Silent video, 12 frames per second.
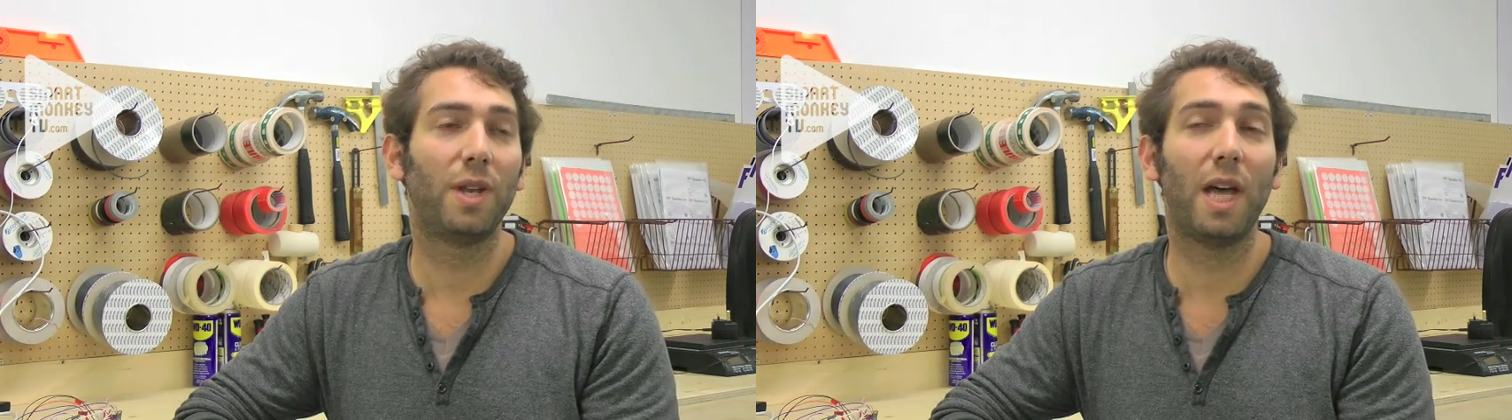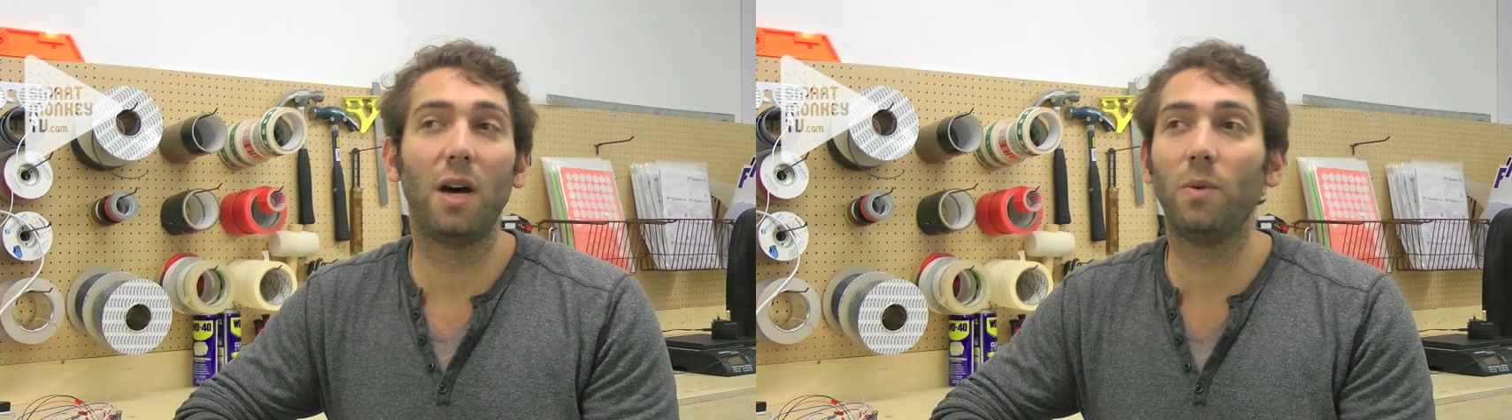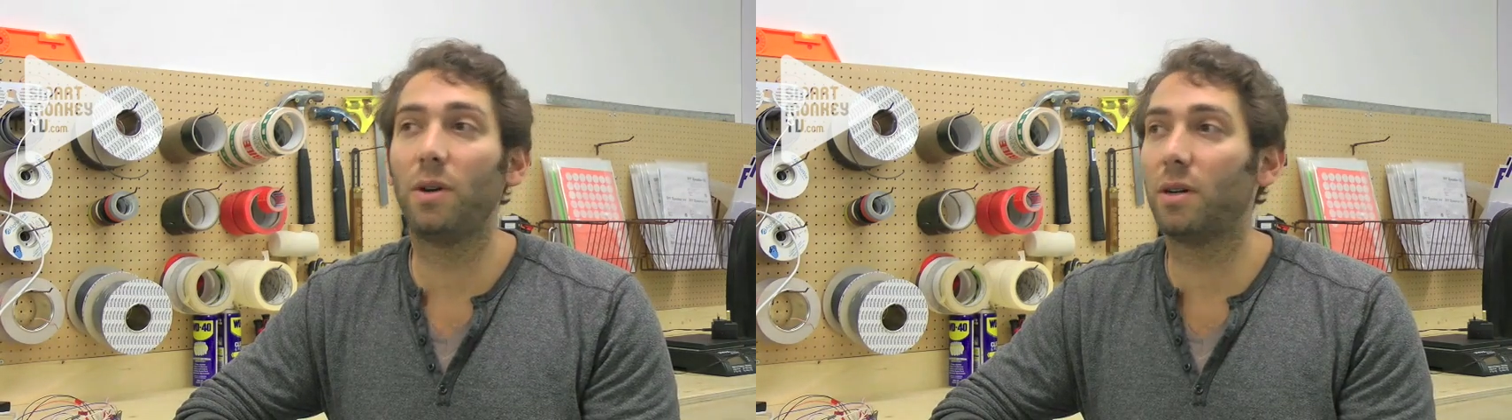Well,
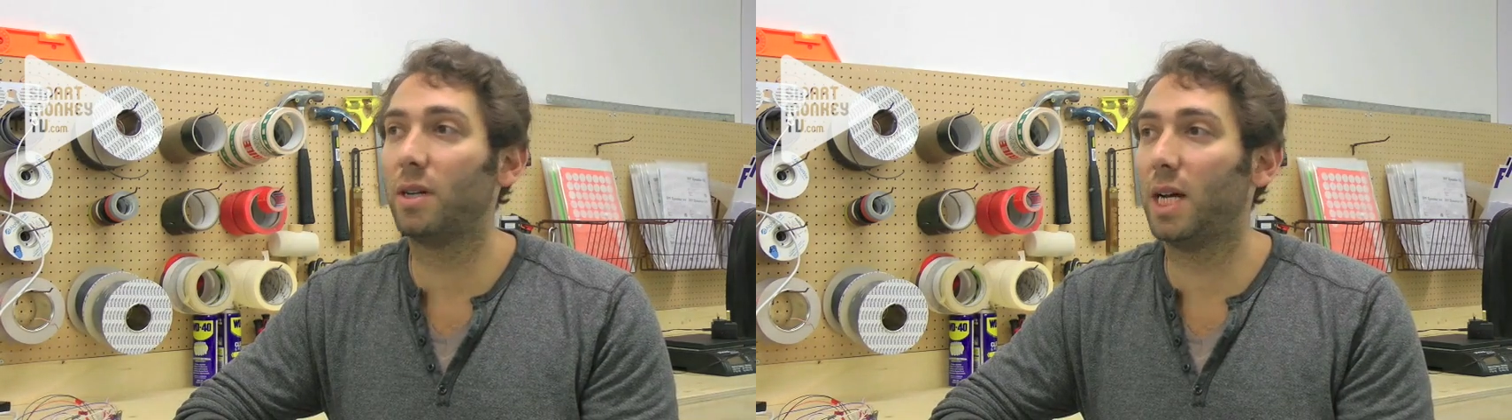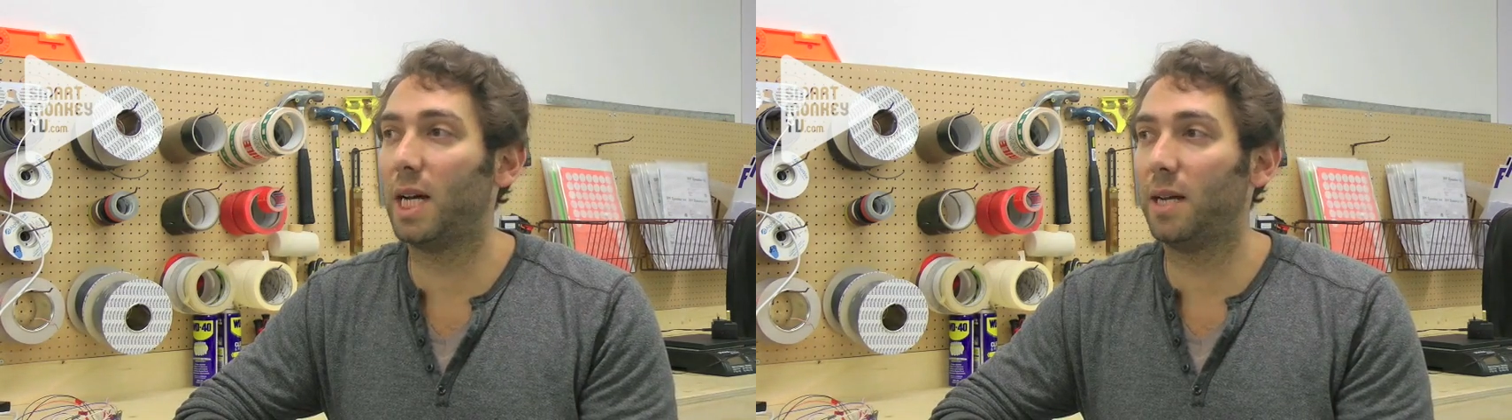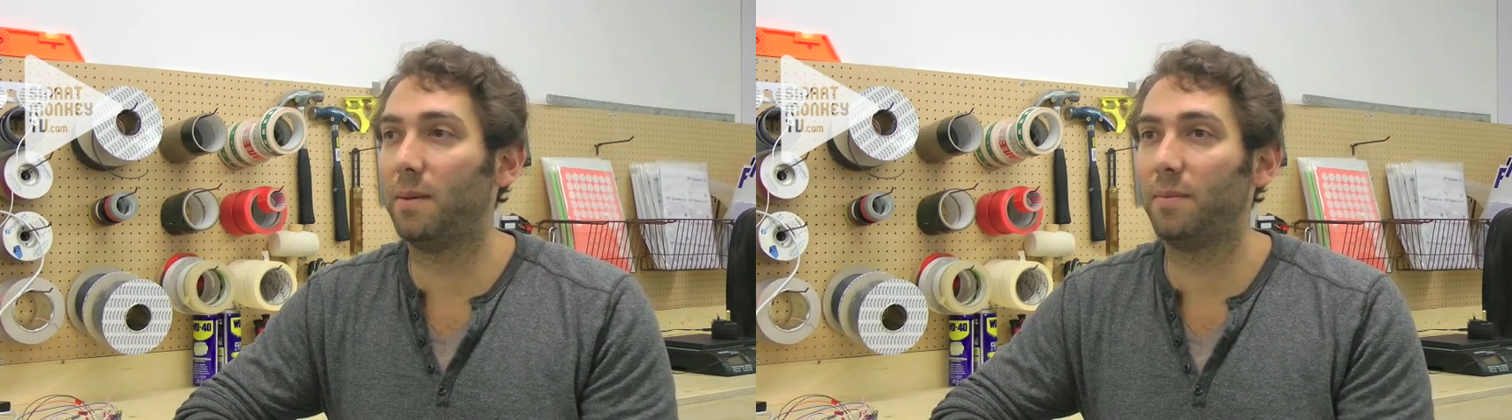now
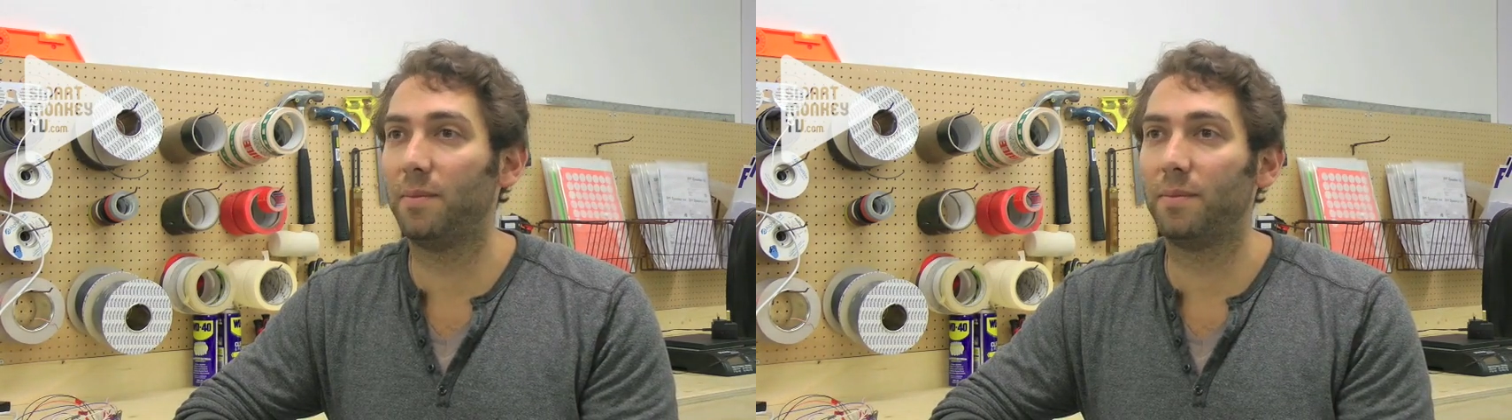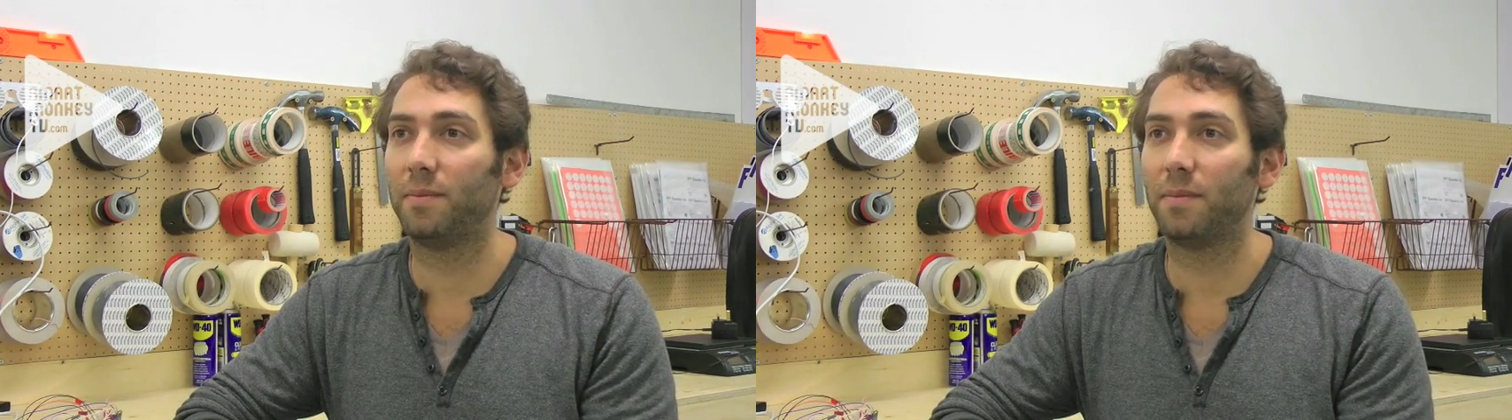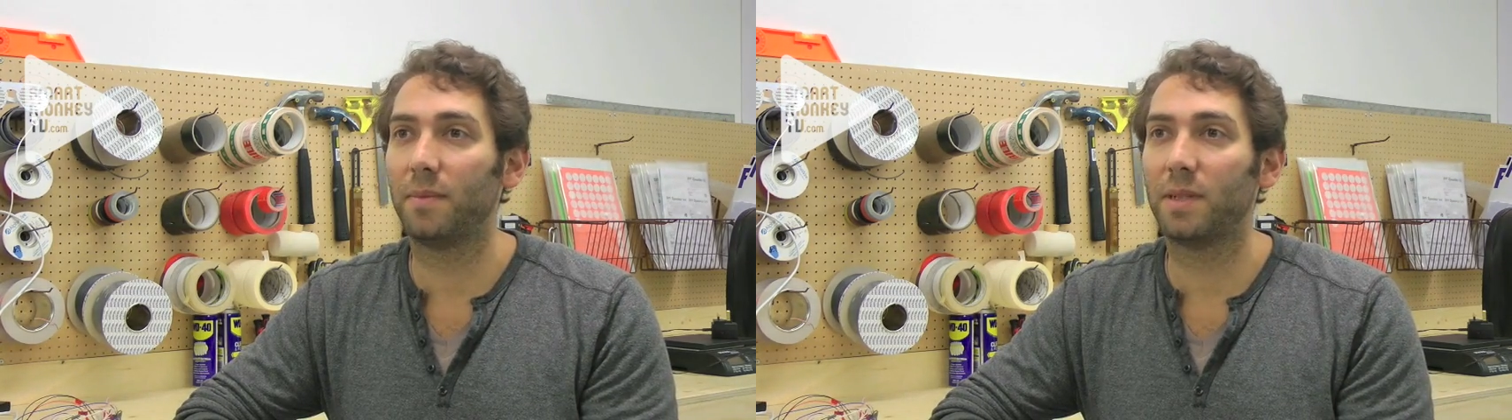we're
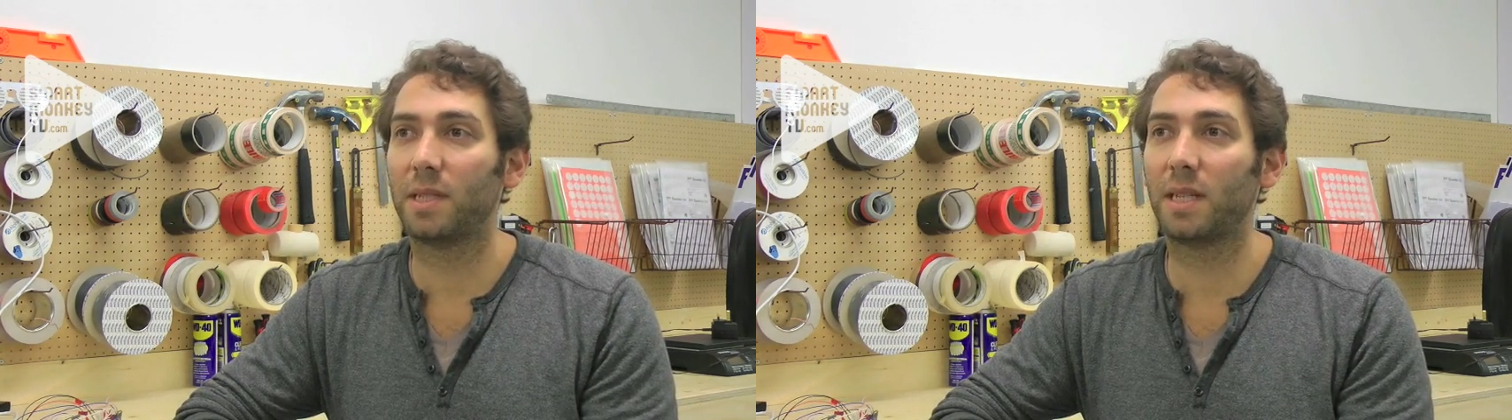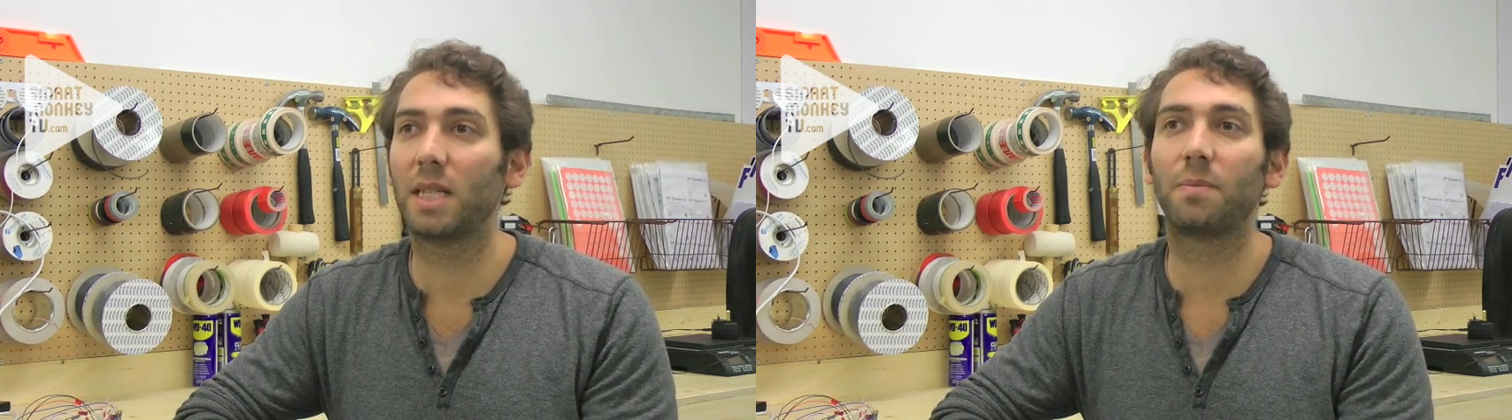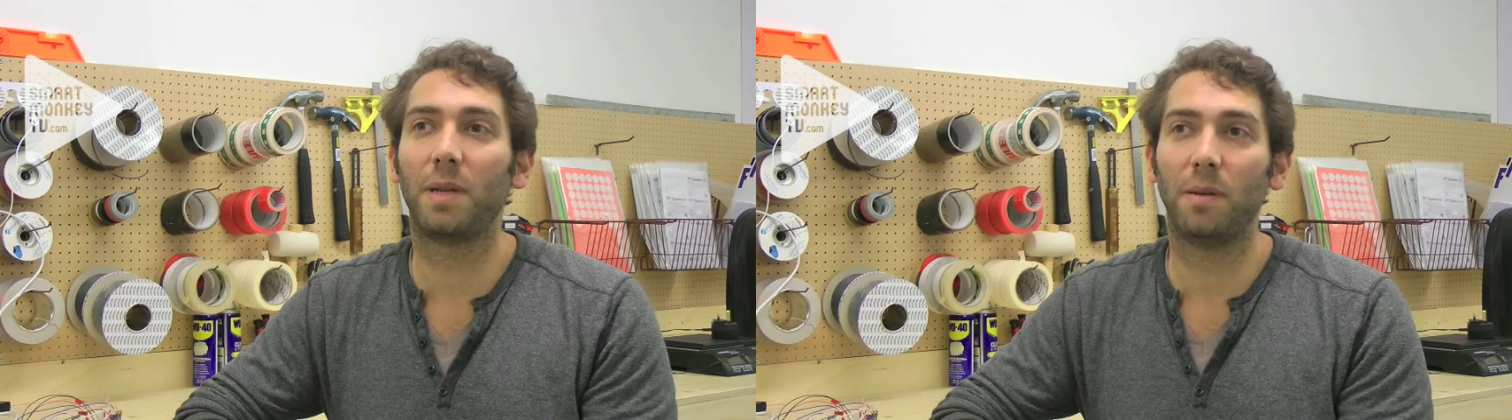6